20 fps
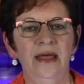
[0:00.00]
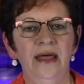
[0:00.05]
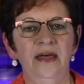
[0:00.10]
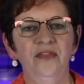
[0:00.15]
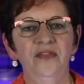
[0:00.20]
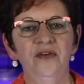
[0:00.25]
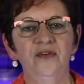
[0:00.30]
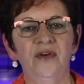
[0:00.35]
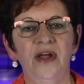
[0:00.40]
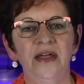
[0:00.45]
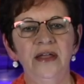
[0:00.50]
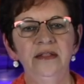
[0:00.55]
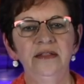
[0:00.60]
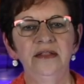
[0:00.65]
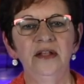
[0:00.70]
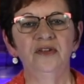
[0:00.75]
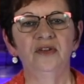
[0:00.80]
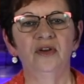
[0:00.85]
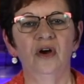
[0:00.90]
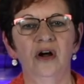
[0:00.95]
And the rain
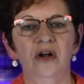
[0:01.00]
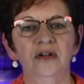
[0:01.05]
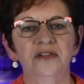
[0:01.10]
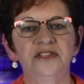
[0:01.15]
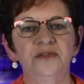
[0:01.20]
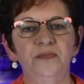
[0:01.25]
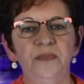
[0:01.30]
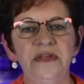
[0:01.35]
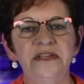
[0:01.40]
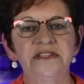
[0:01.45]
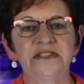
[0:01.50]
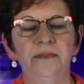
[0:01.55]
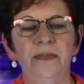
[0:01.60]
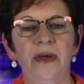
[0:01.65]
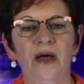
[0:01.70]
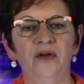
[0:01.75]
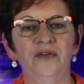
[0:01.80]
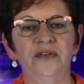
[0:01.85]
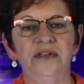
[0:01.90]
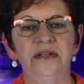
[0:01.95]
that God speaks
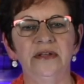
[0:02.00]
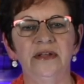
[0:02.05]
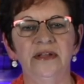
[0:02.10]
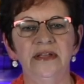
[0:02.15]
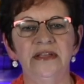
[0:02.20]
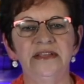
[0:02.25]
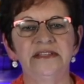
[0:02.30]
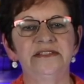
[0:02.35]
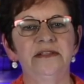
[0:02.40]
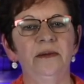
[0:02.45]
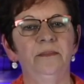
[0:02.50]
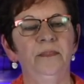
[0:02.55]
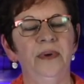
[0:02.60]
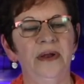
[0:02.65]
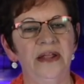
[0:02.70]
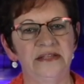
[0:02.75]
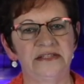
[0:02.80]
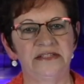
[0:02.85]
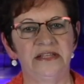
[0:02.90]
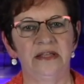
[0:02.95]
about here is the
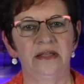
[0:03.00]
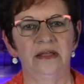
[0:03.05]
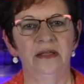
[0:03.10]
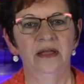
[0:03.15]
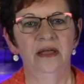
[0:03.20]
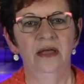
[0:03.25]
blessing.